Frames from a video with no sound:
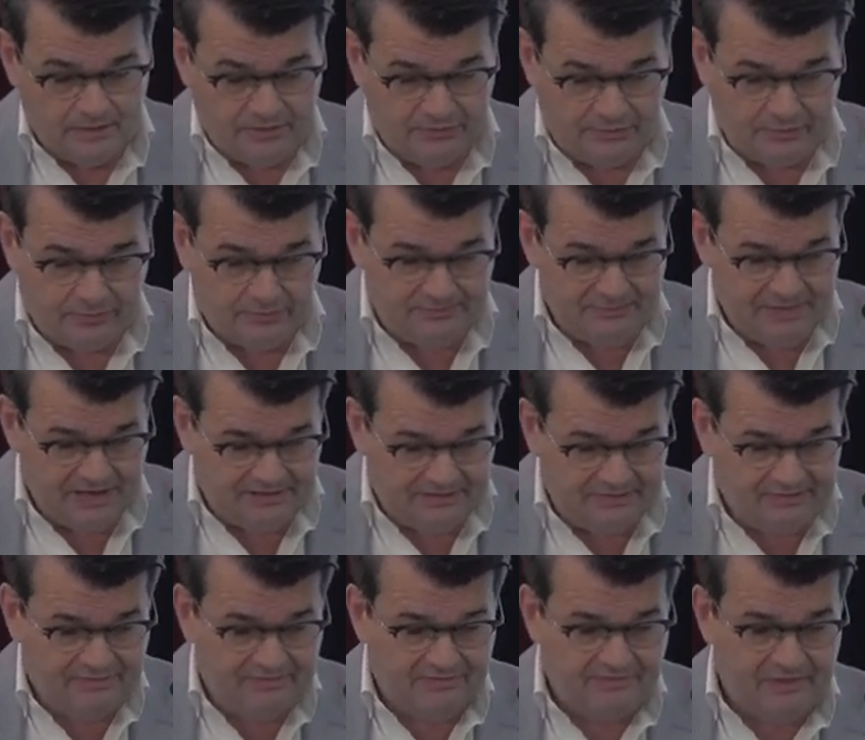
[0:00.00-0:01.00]
To admit
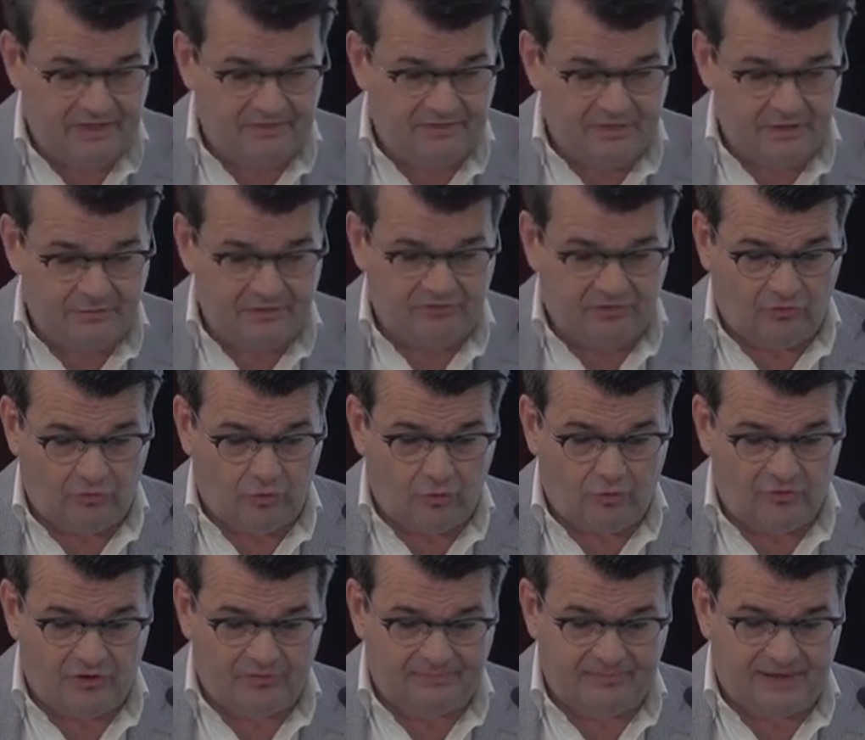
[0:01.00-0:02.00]
that there is a
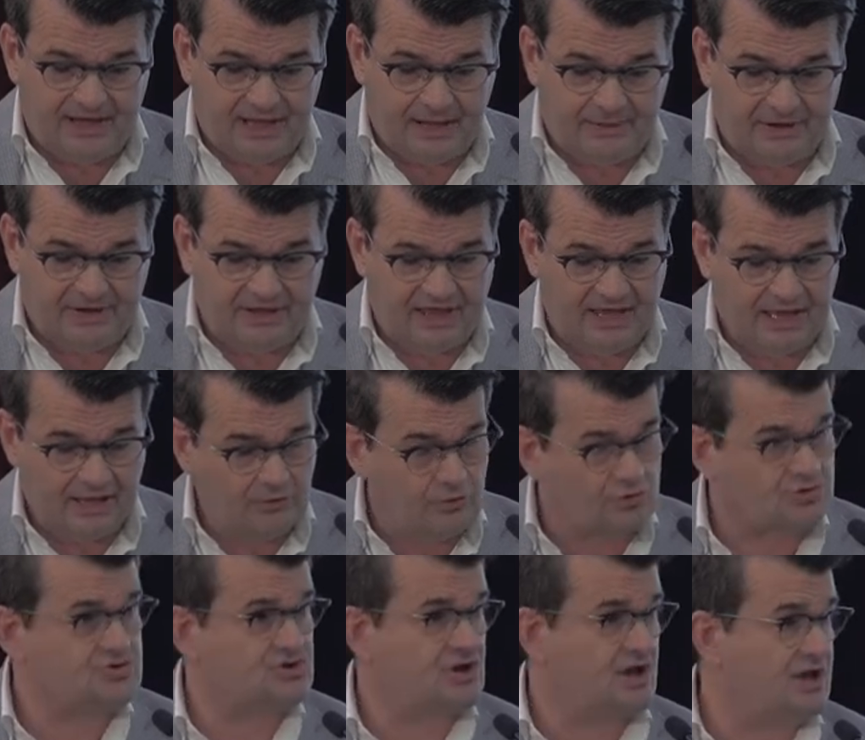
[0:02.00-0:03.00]
law that Parliament
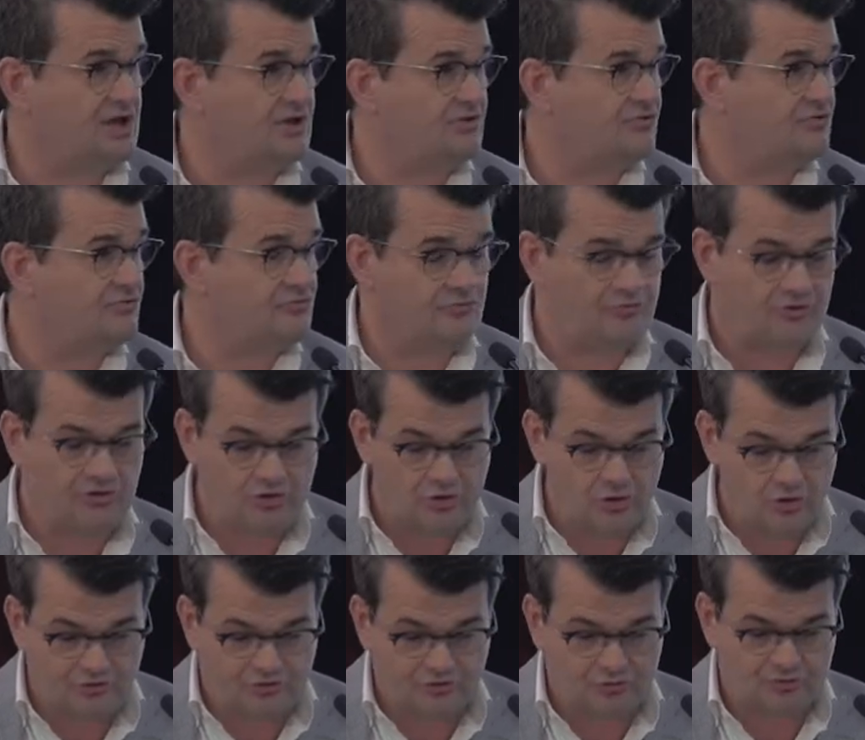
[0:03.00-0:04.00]
cannot change through the
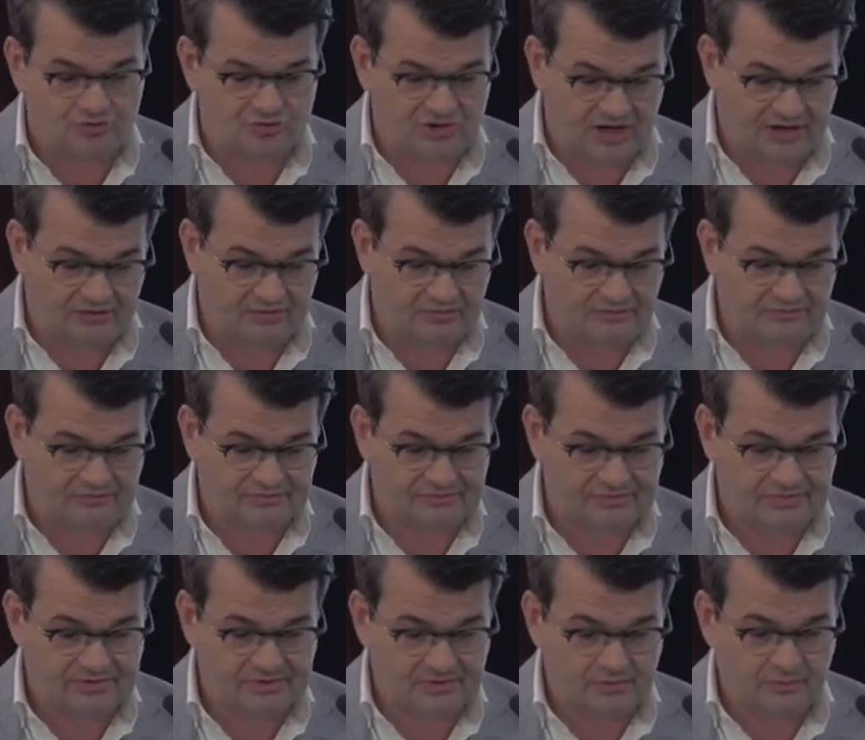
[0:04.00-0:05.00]
usual channels
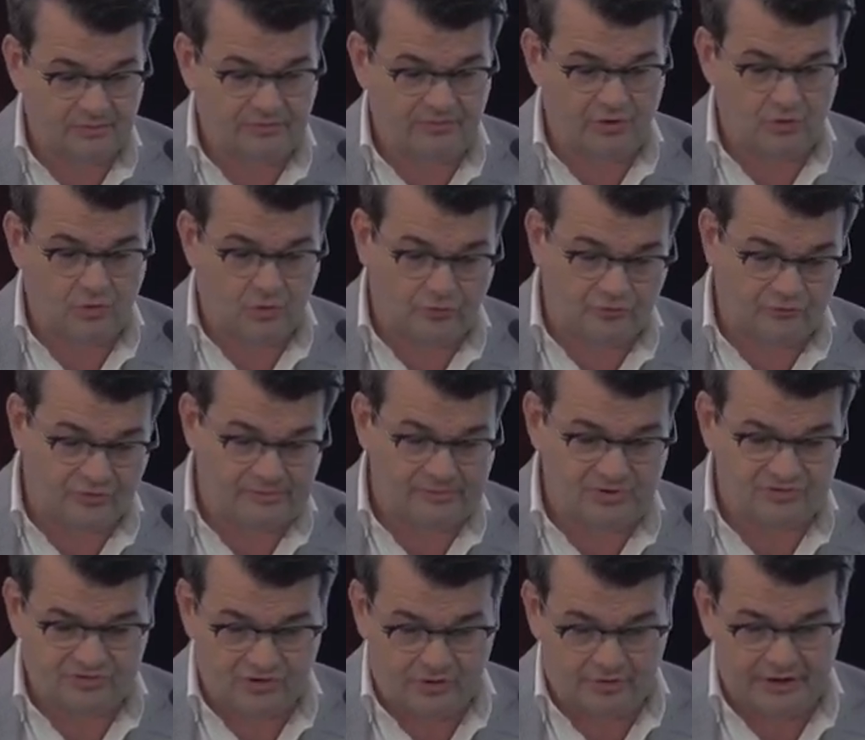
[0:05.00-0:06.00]
with the ordinary
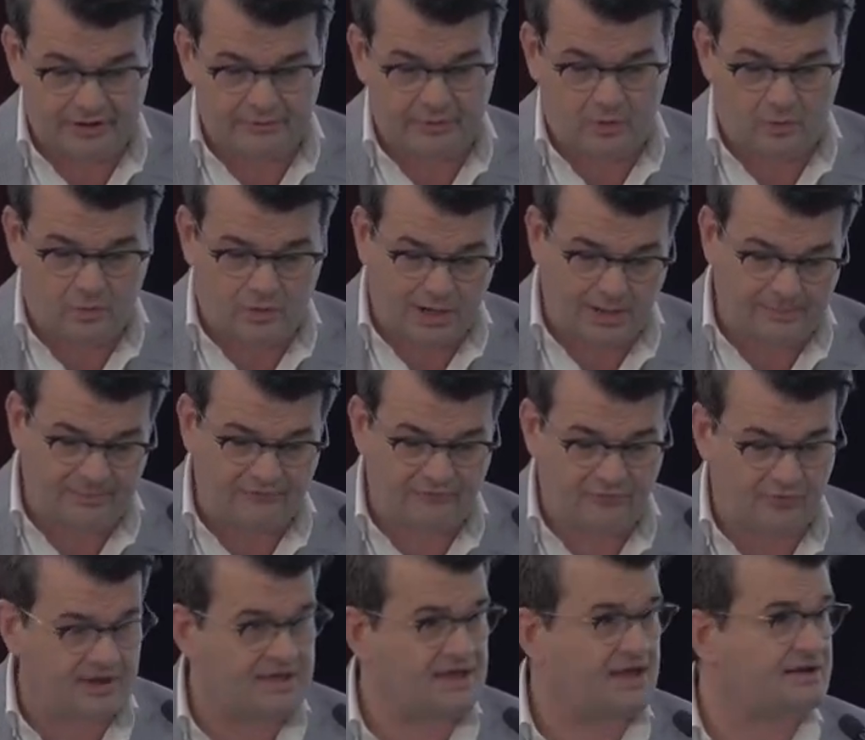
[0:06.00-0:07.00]
majority requirement
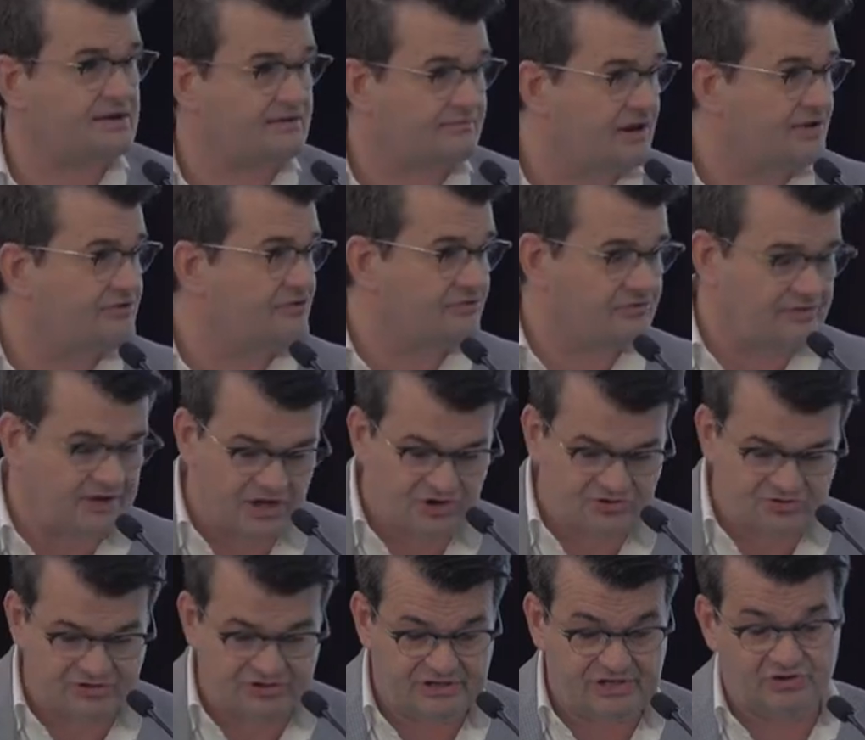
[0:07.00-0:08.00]
for any act of
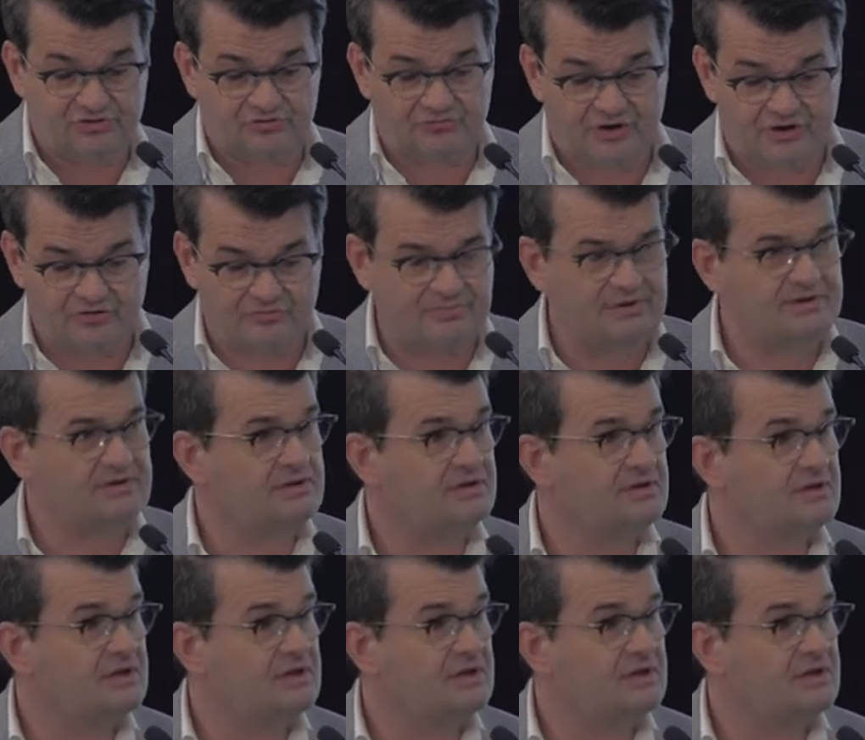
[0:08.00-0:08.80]
legislation, entrenchment,